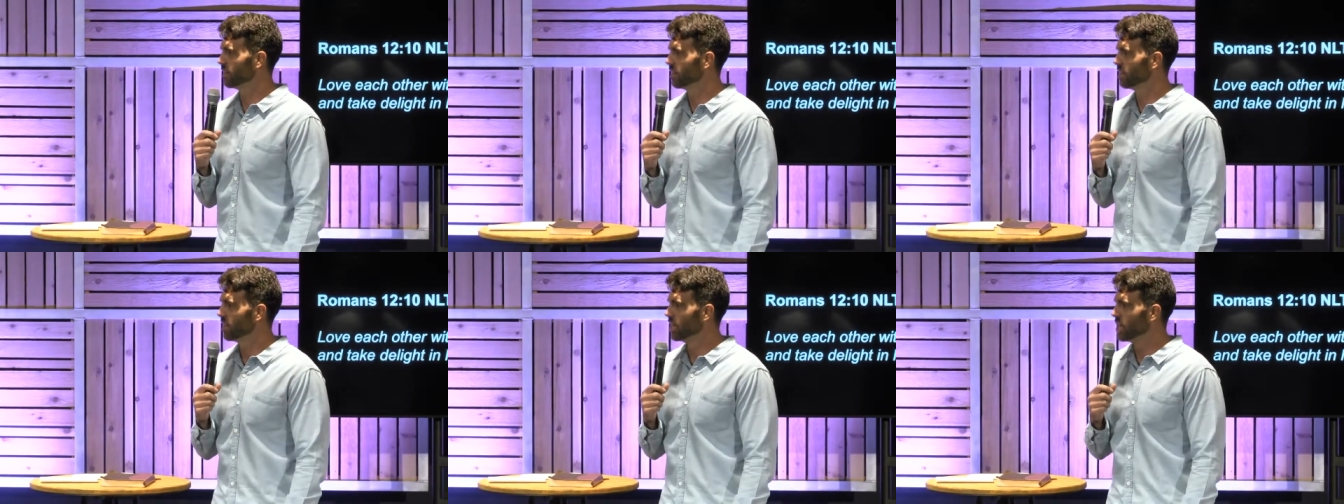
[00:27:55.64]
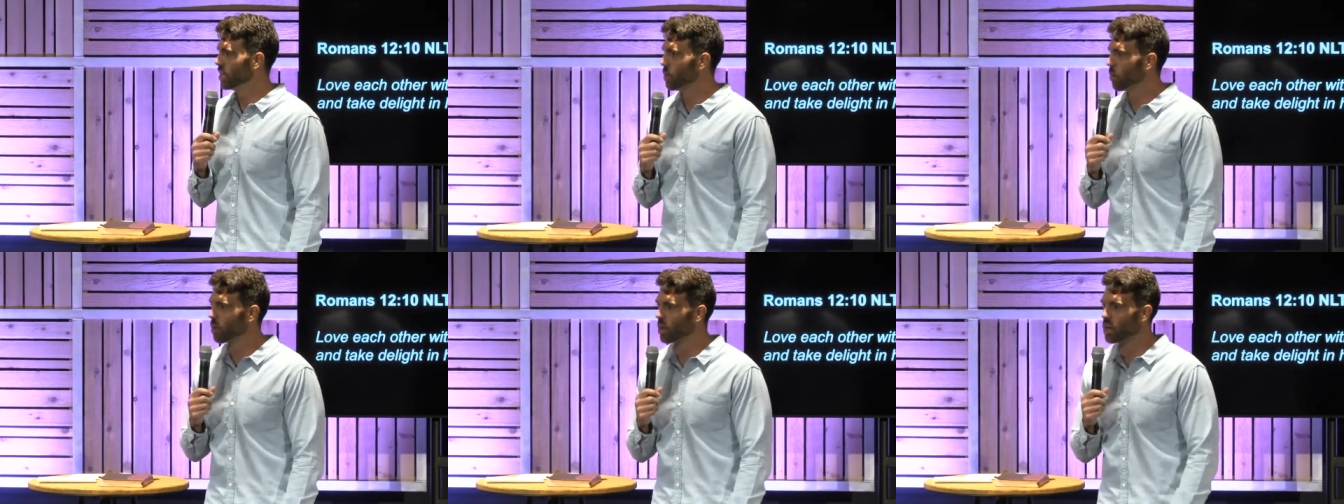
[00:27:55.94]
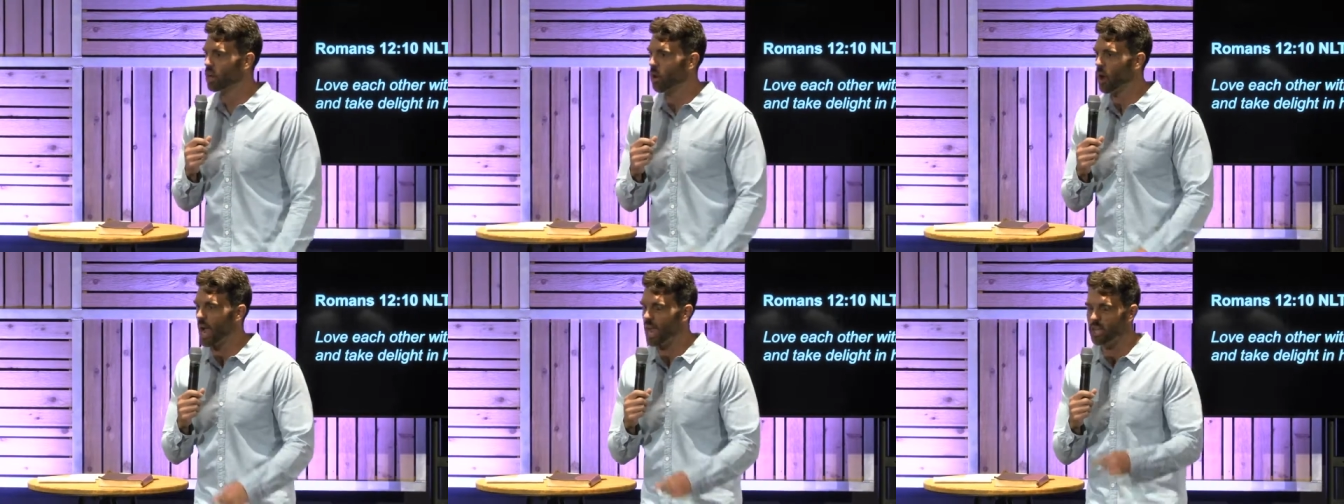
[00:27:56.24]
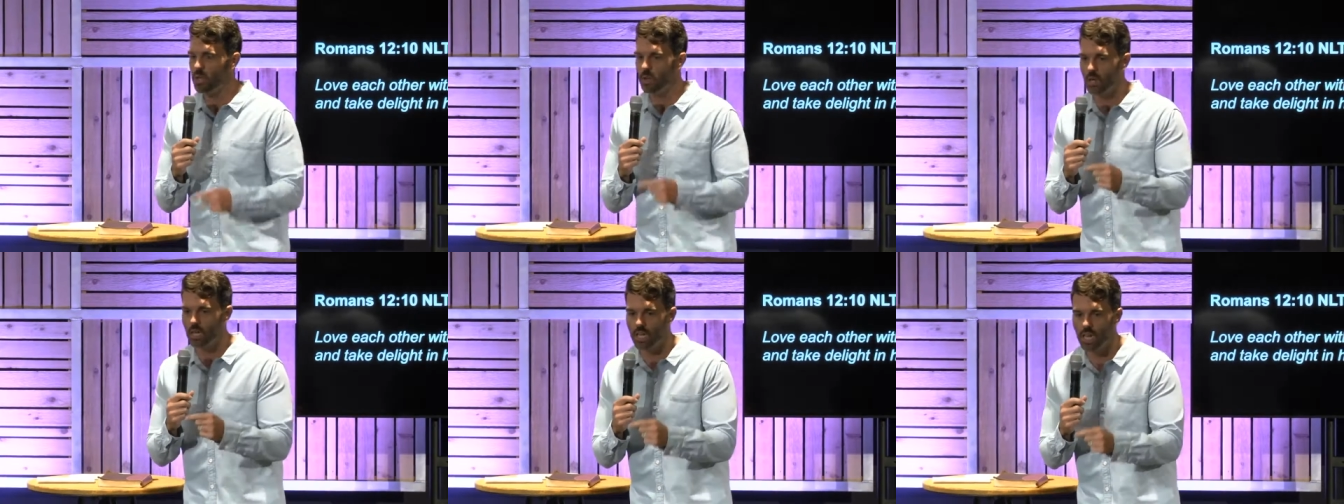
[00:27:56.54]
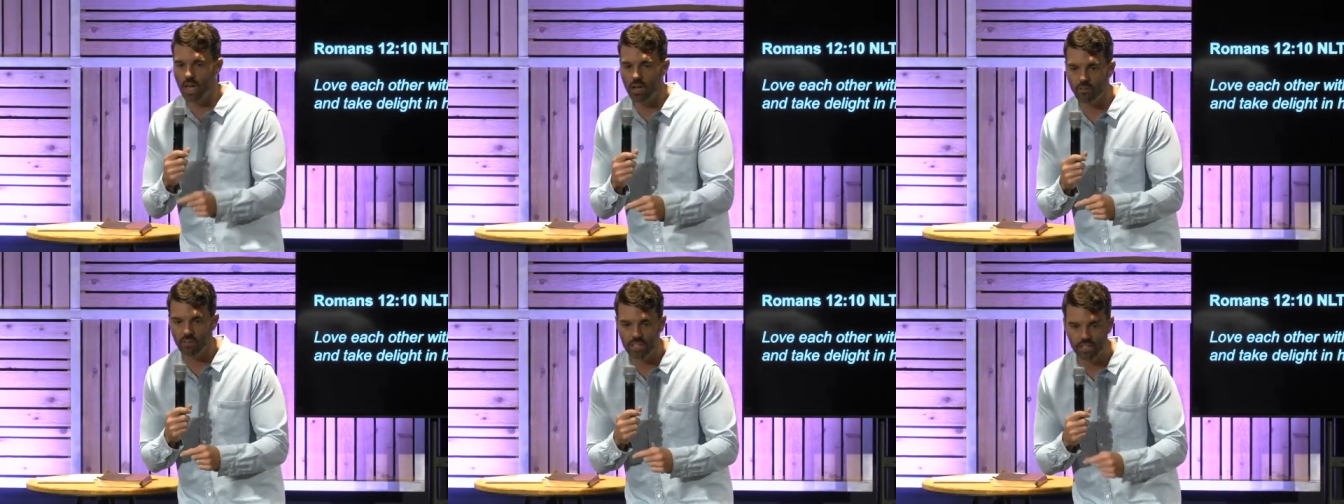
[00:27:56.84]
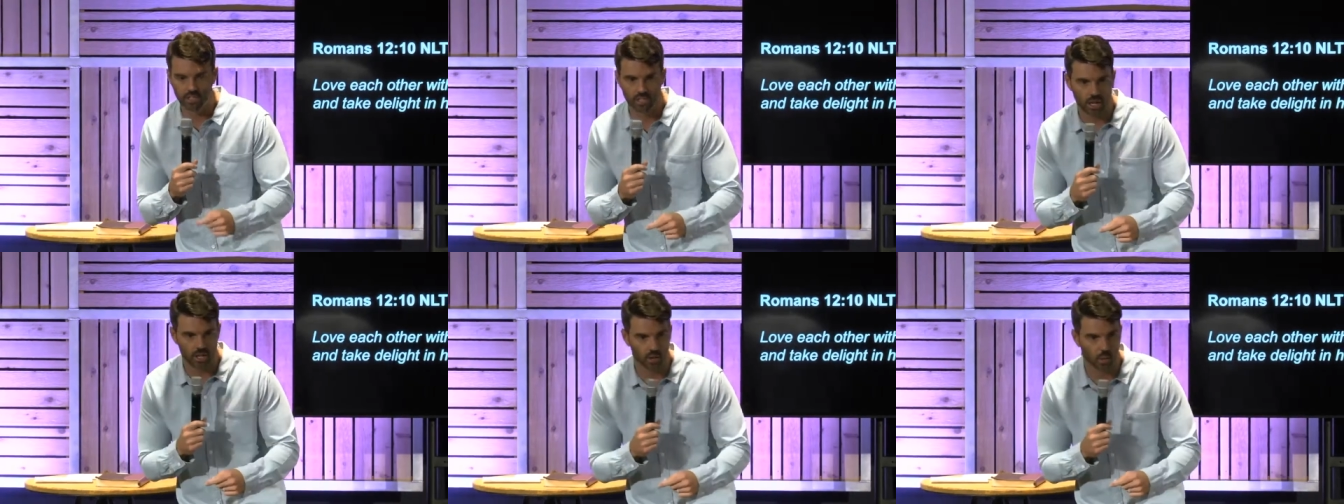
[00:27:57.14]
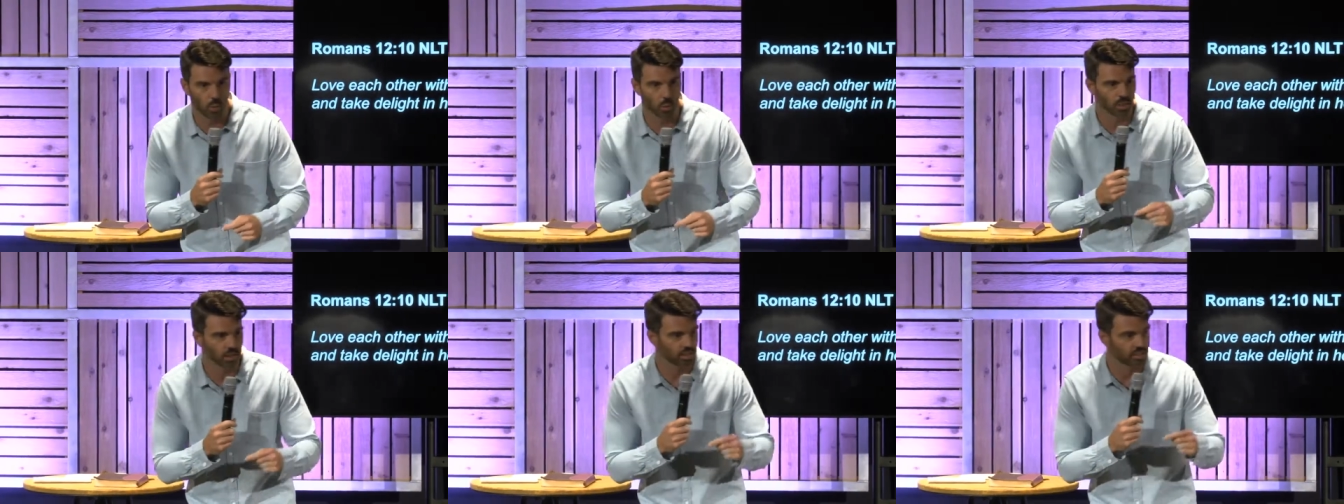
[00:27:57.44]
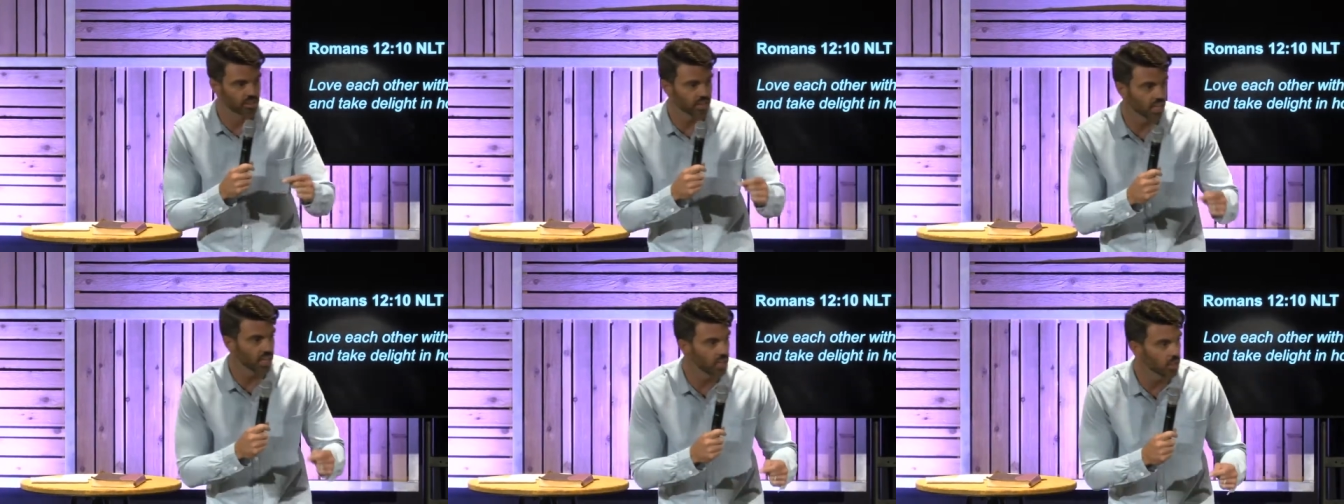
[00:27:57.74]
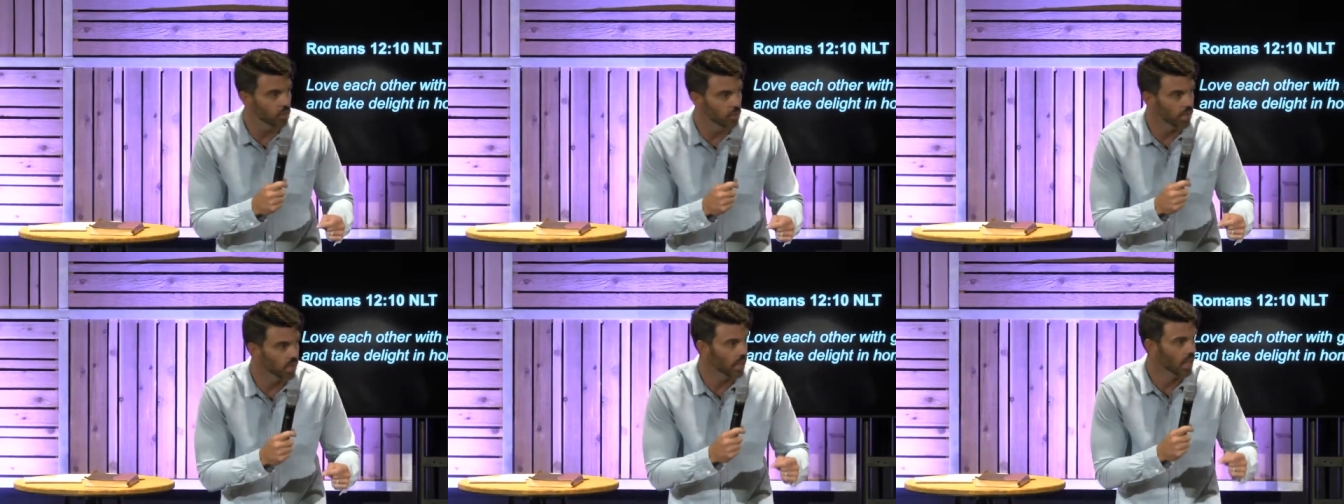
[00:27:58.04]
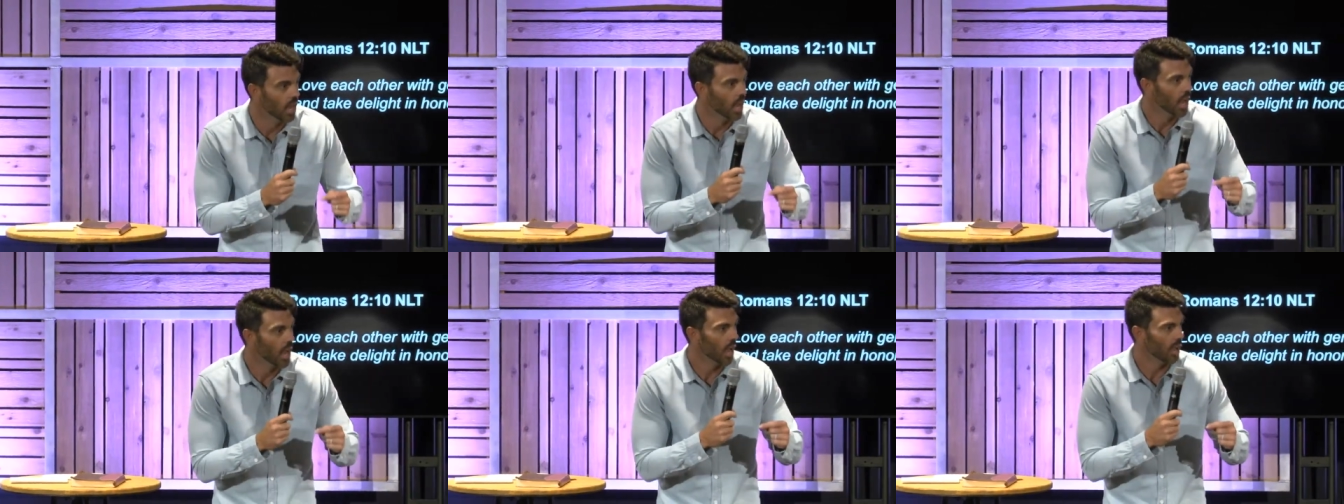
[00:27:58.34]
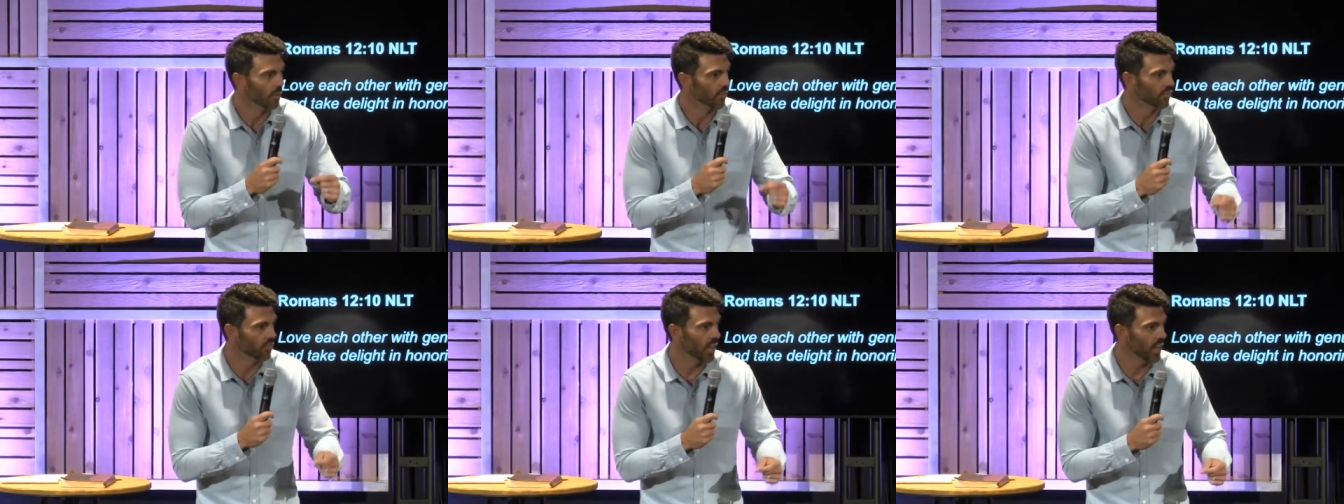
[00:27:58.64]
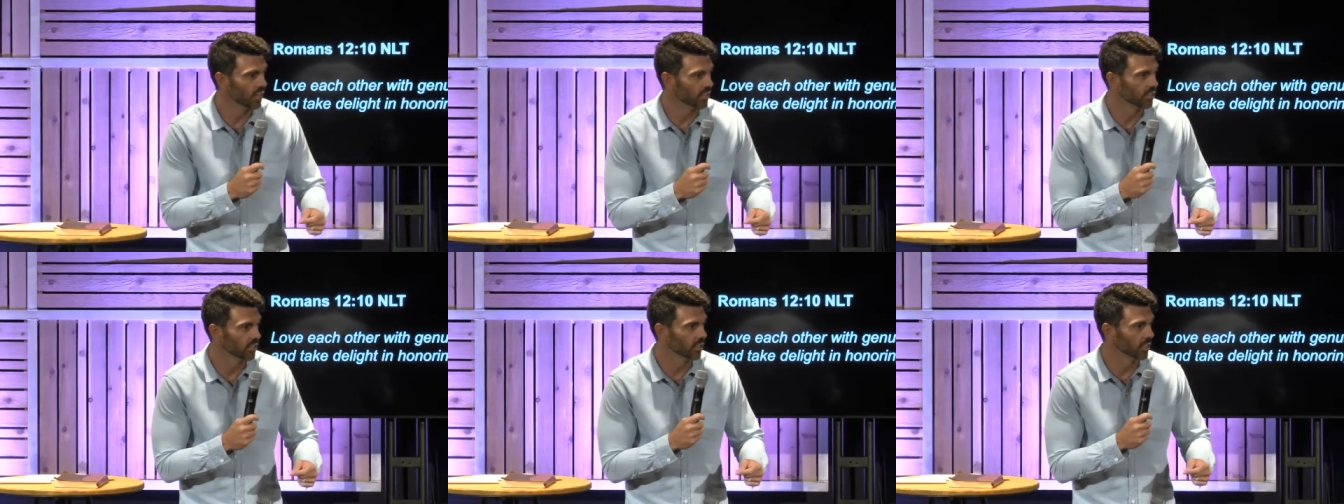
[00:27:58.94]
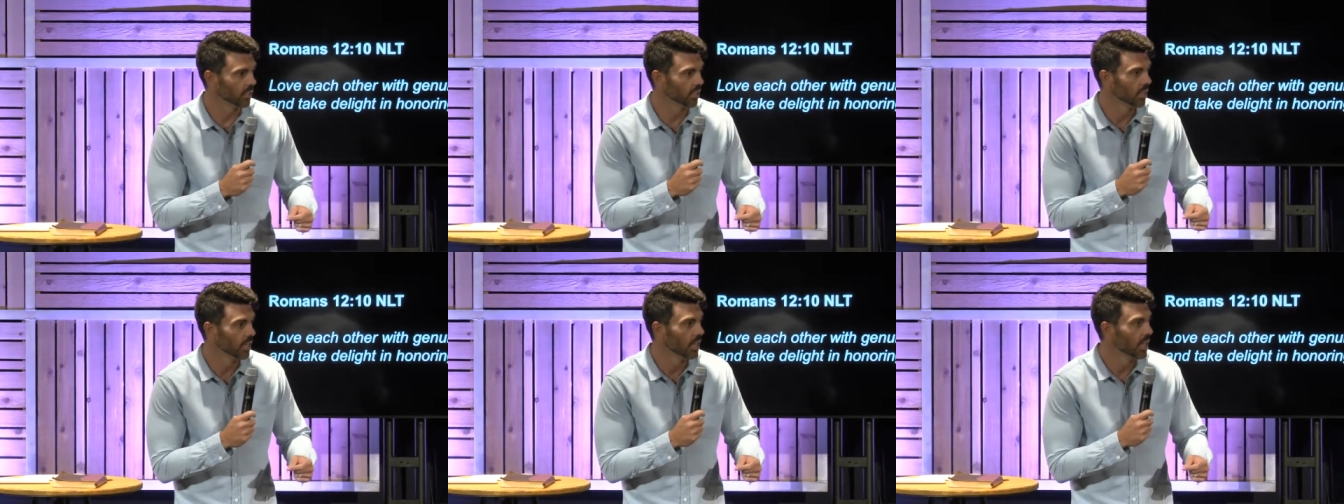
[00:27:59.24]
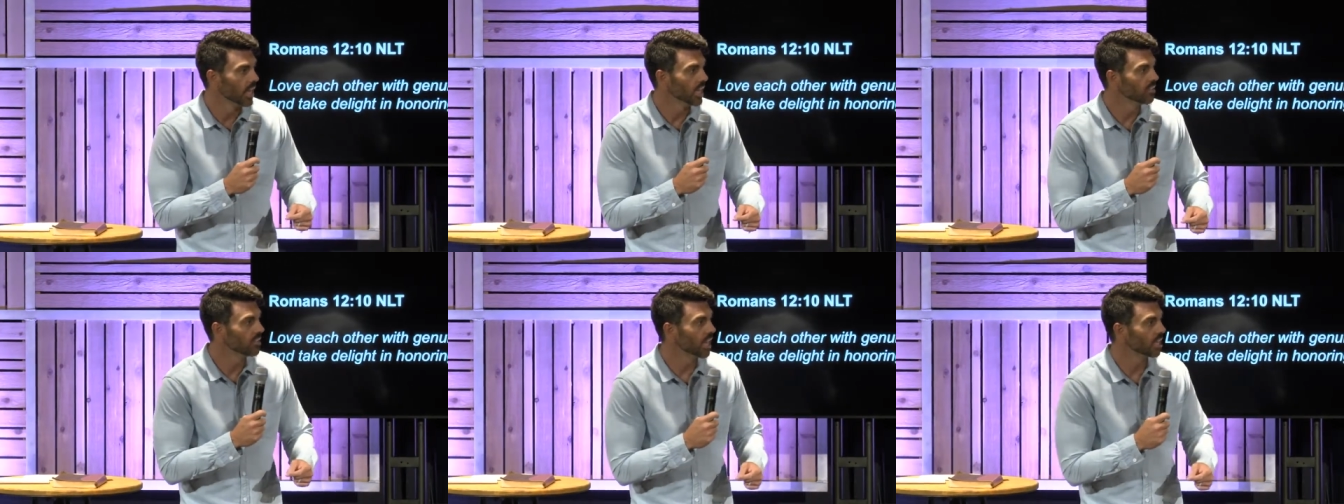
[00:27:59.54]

You want to know how you love each other with genuine affection is that